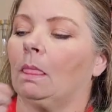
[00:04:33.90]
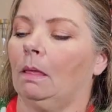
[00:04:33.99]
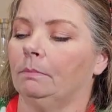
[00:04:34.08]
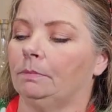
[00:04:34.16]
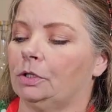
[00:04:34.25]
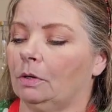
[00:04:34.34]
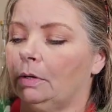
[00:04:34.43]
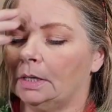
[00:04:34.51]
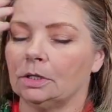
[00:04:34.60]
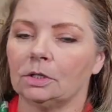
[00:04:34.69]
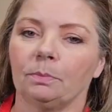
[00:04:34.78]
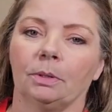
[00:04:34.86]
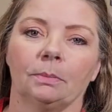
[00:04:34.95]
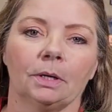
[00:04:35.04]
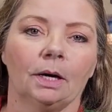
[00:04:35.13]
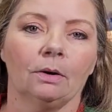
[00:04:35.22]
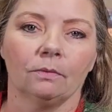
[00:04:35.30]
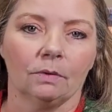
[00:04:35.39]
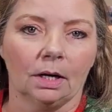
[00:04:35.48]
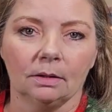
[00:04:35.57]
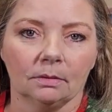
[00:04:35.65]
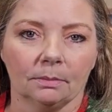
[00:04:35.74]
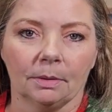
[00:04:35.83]
I'm sorry, I just put my hair right
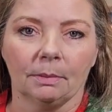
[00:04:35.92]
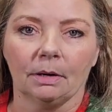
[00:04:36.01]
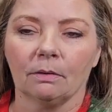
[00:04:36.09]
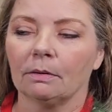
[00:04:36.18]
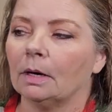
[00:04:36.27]
into my mouth.